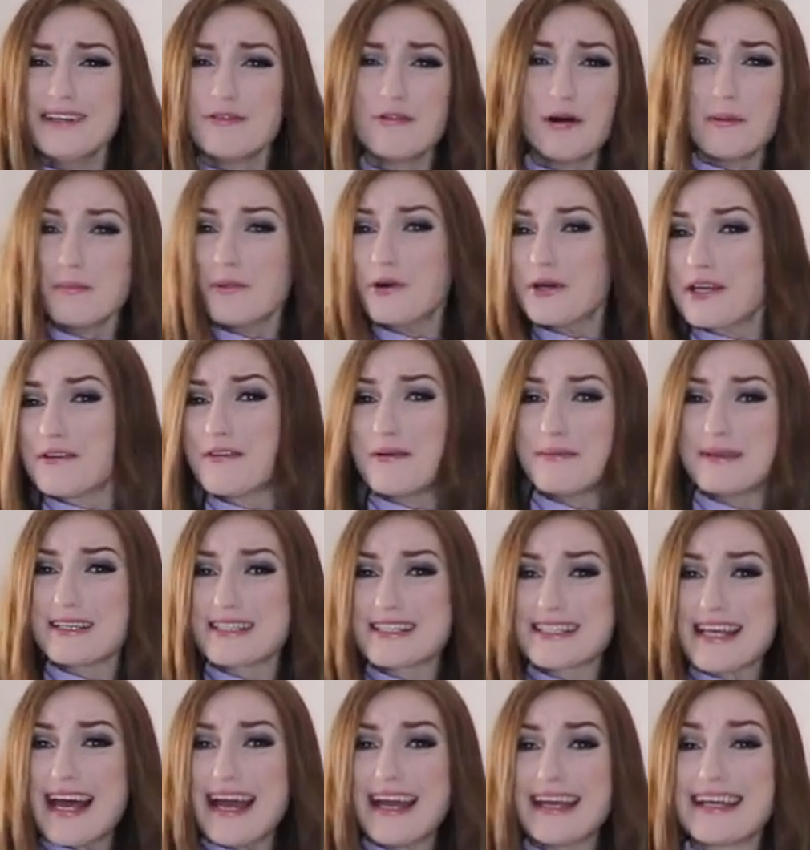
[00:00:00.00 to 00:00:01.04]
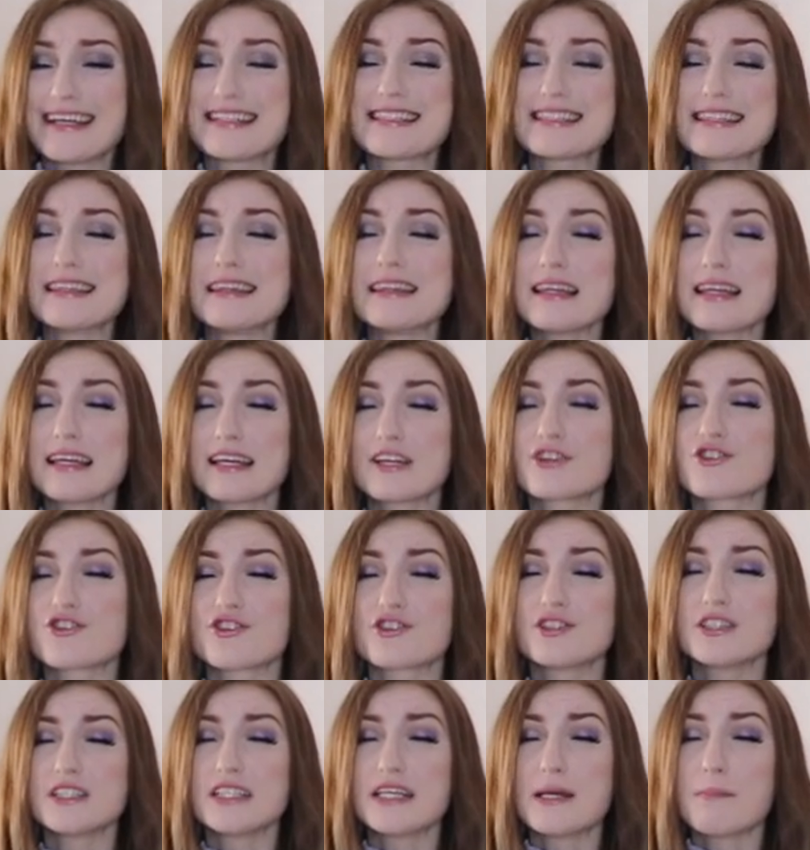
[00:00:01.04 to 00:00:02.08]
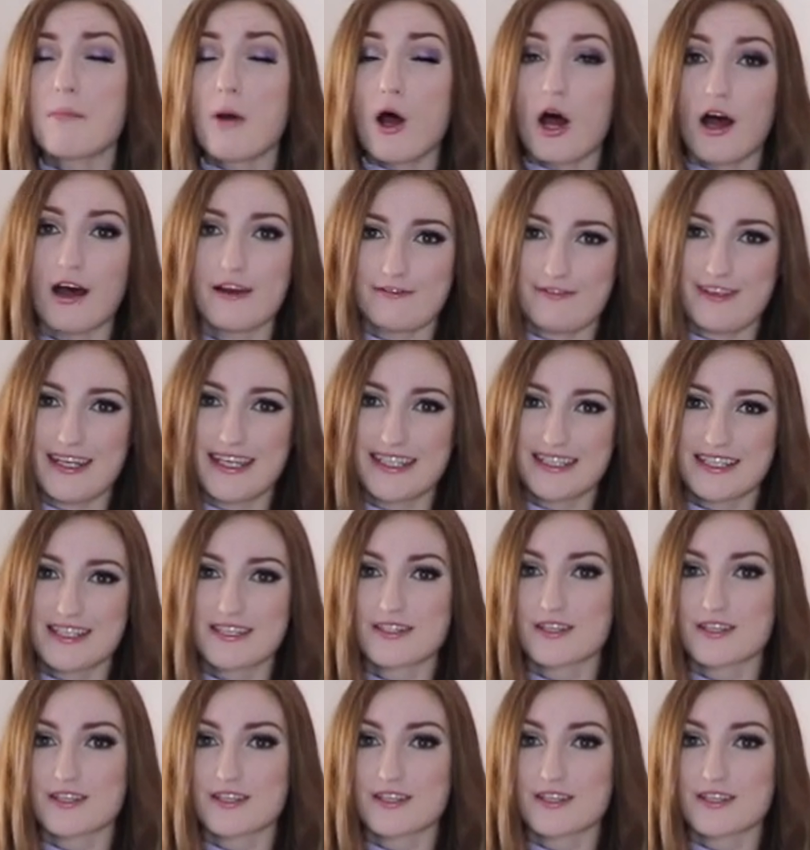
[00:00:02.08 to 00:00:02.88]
what more do you want me to say? It's literally perfect.